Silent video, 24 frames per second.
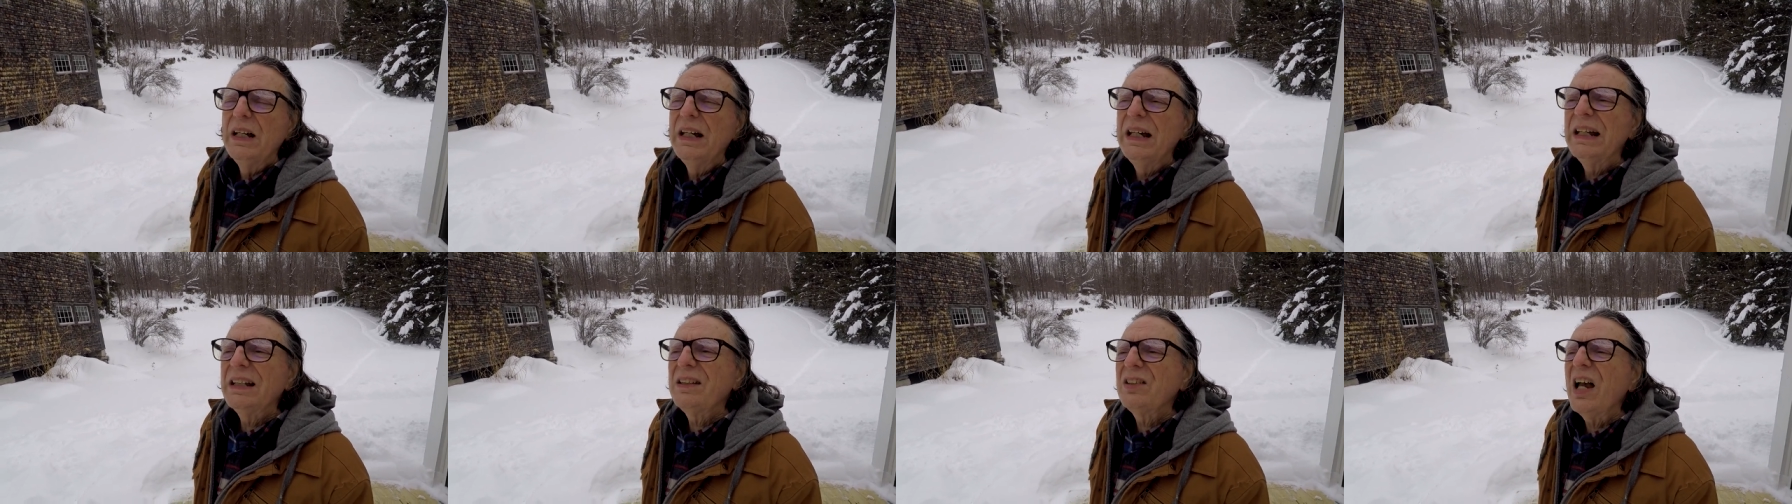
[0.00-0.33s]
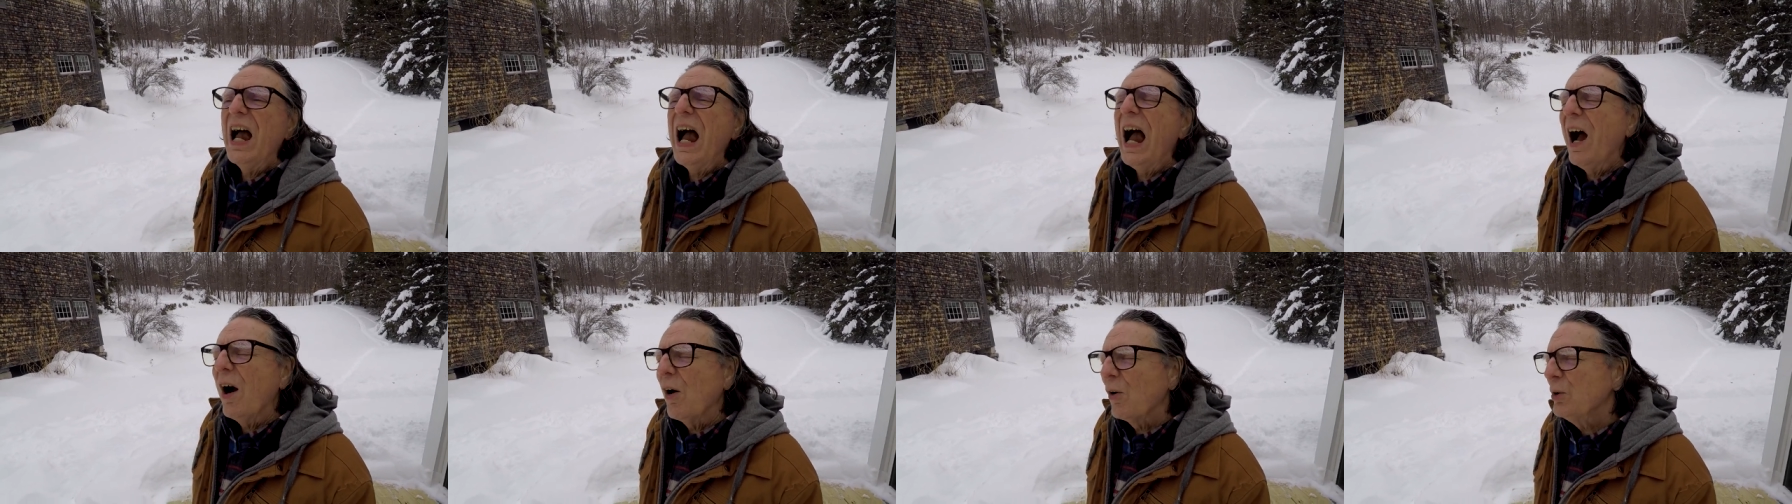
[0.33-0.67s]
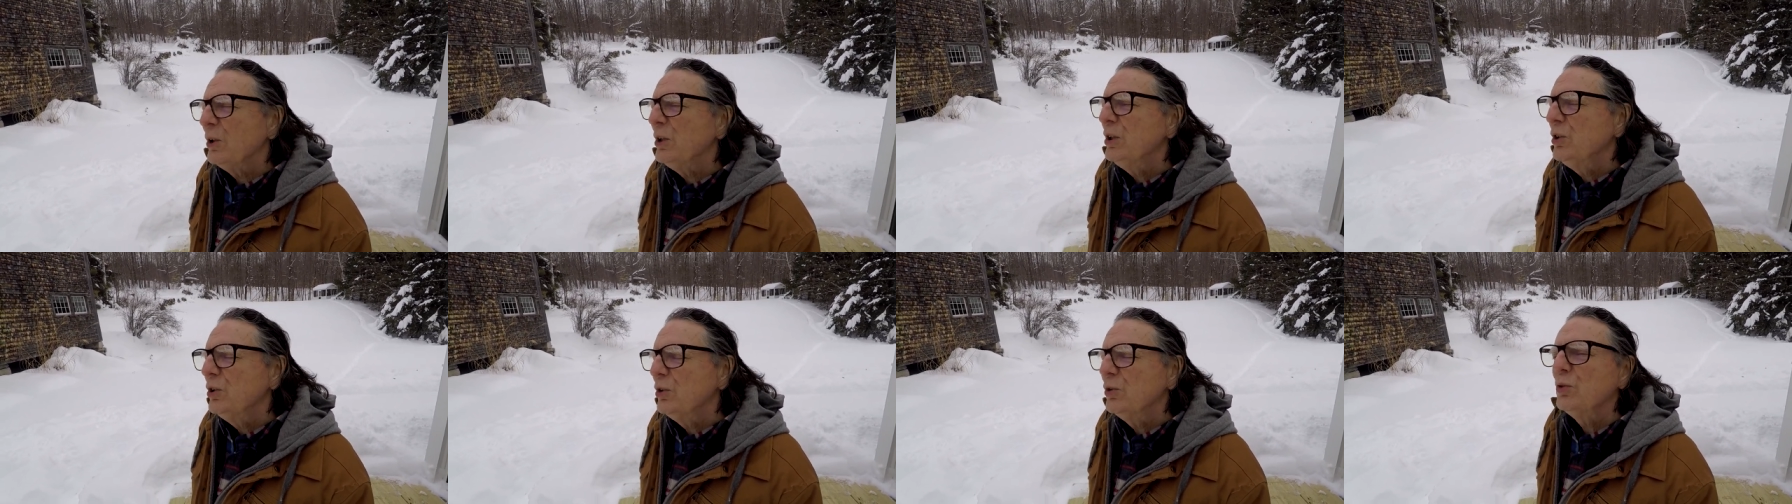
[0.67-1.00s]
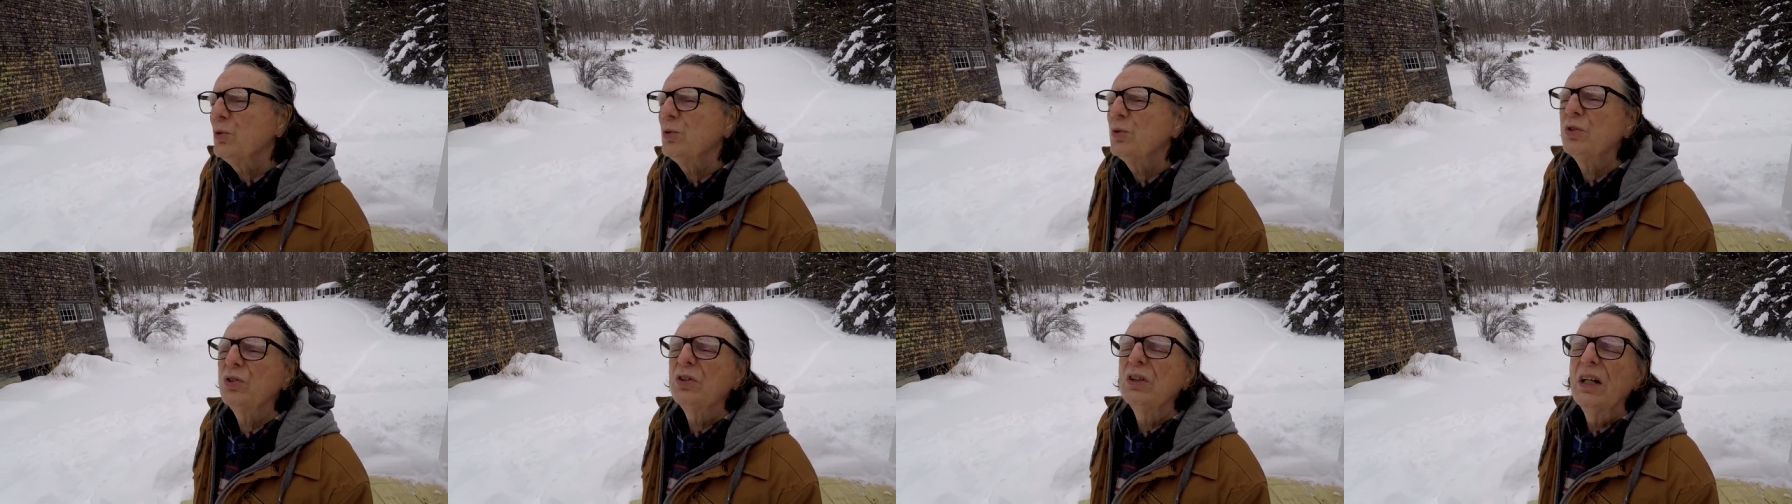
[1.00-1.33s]
It's how to
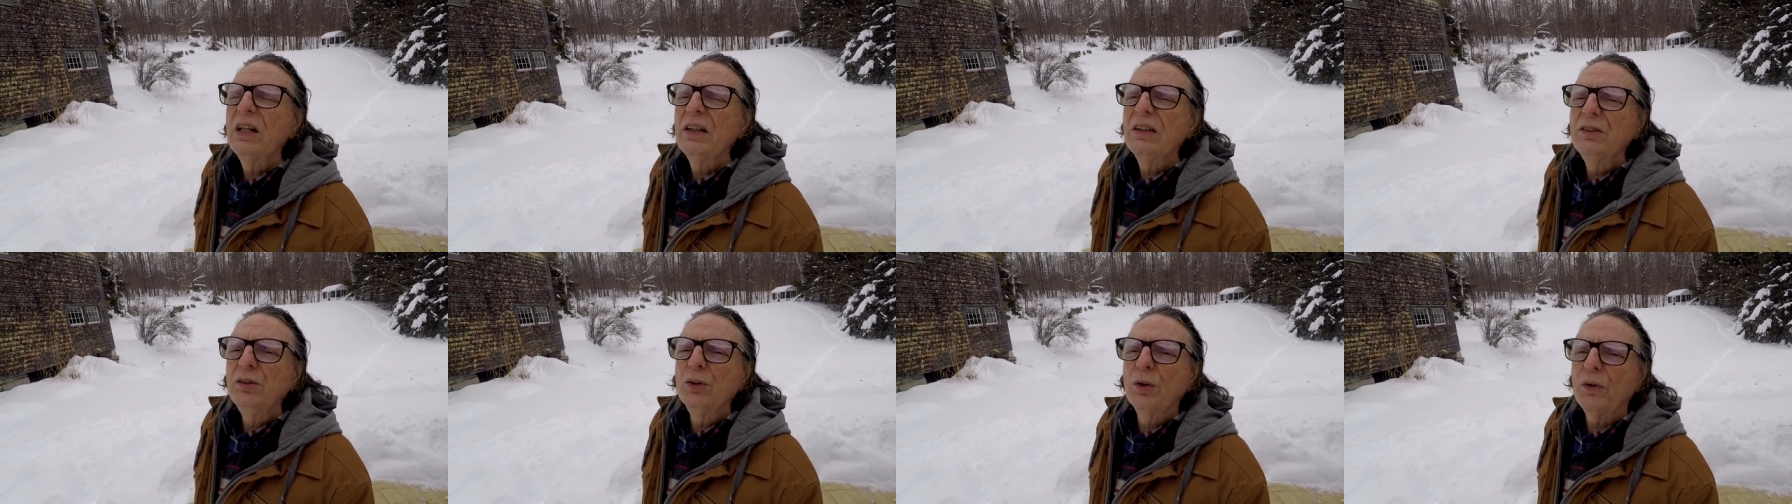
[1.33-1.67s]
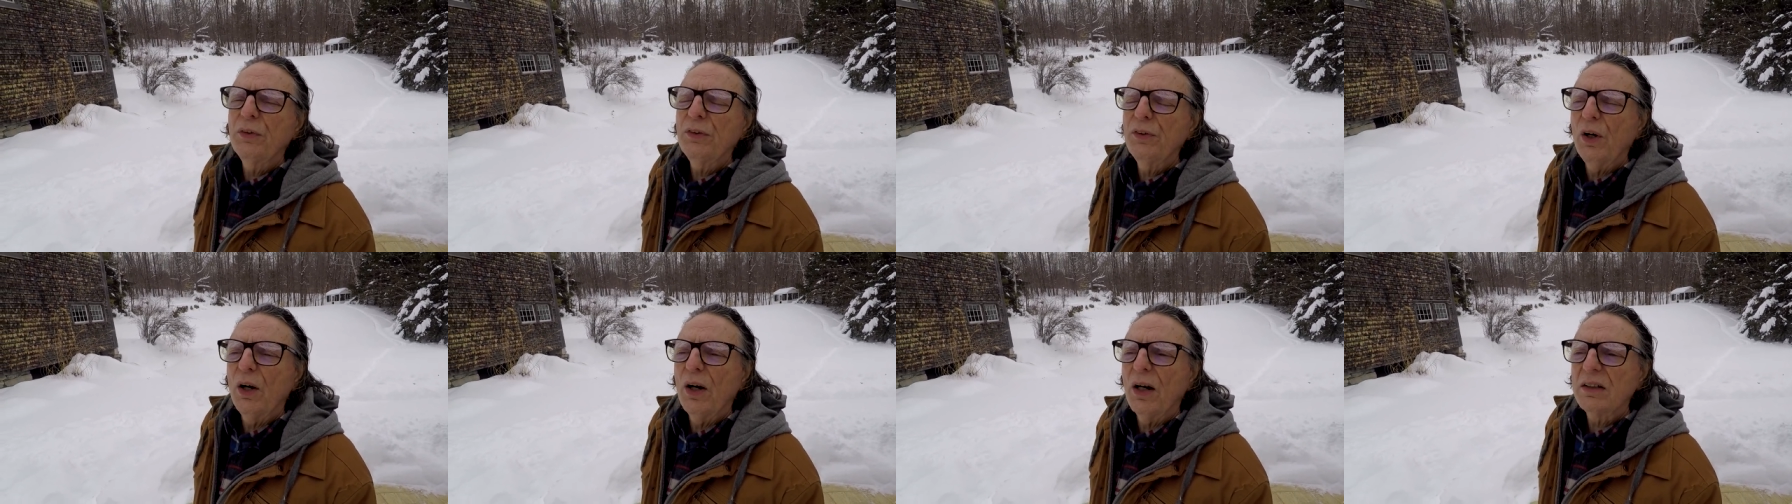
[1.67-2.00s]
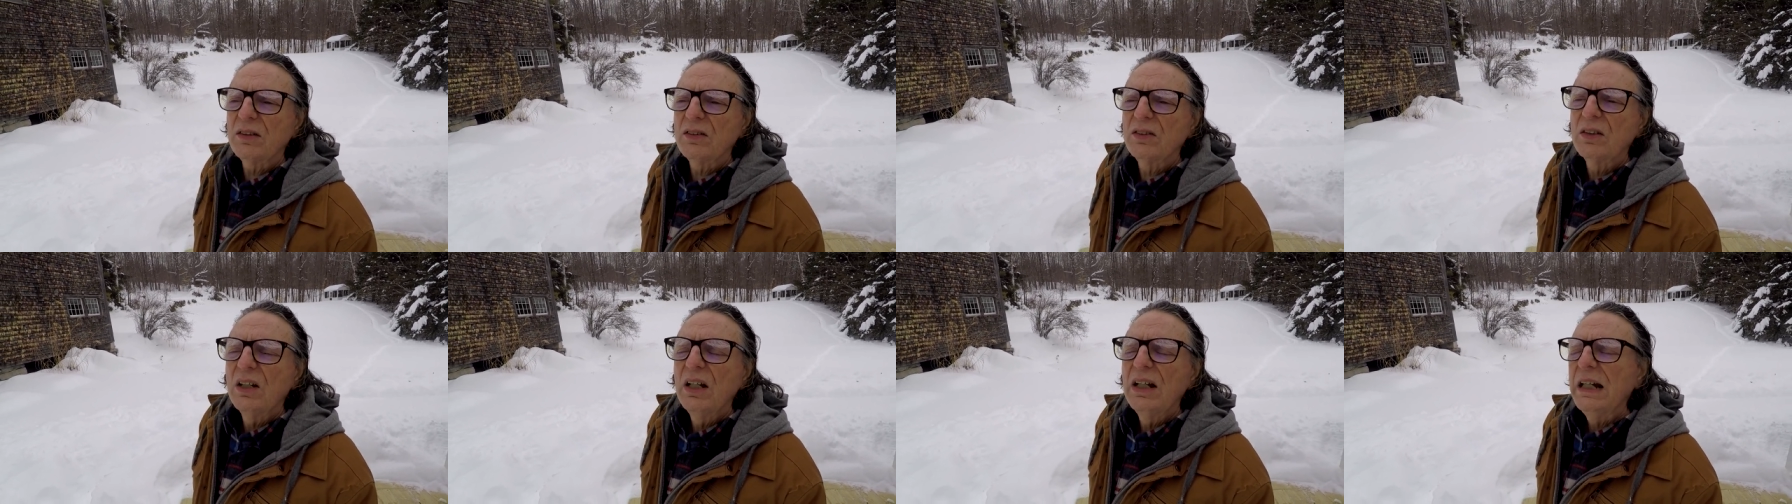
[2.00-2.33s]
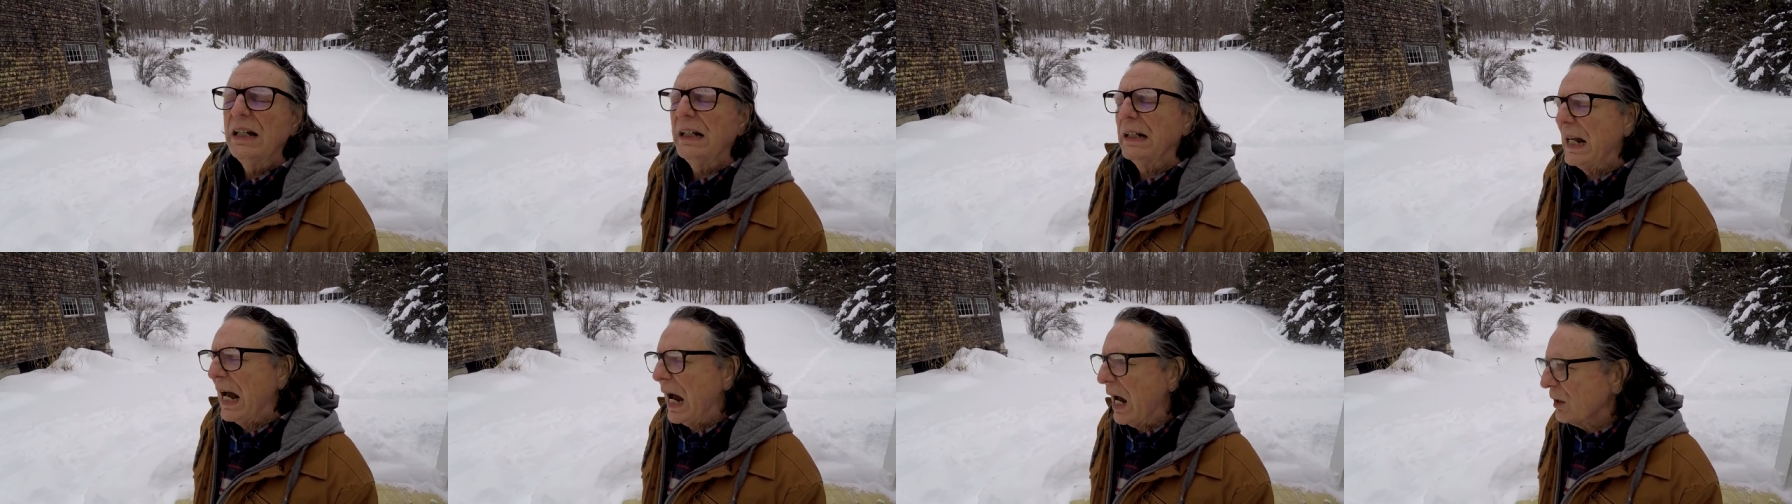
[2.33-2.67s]
use your thoughts
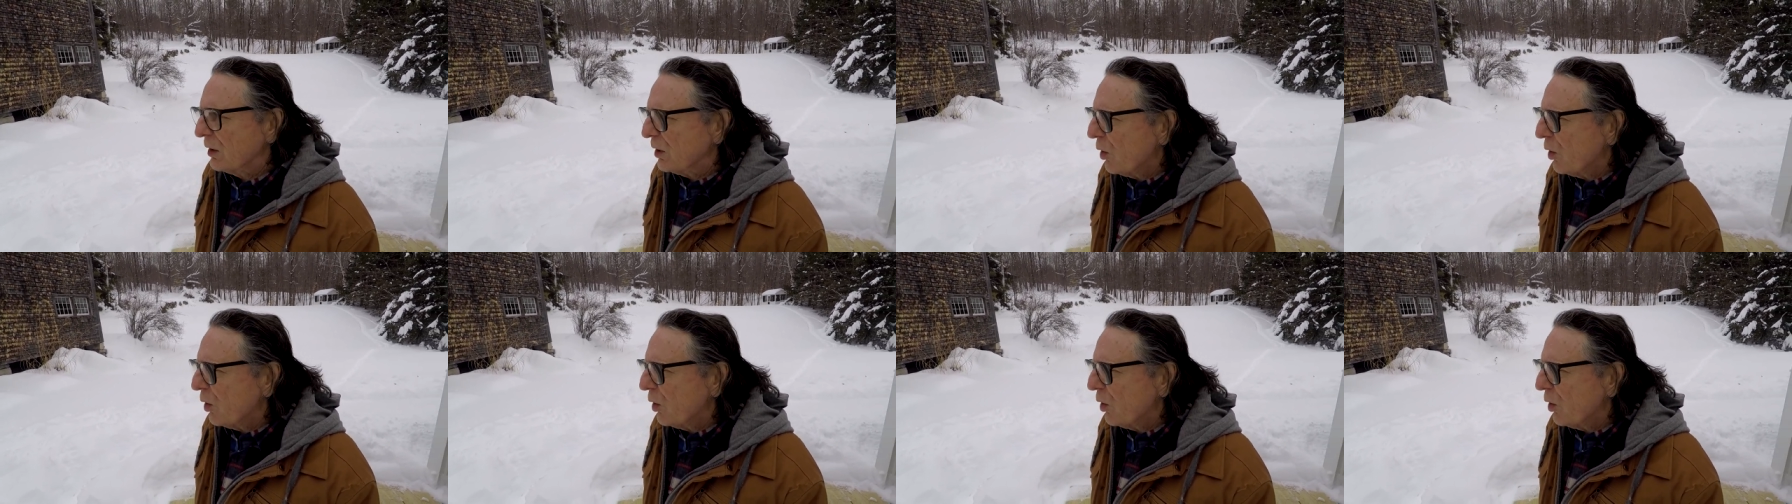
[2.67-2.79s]
and how to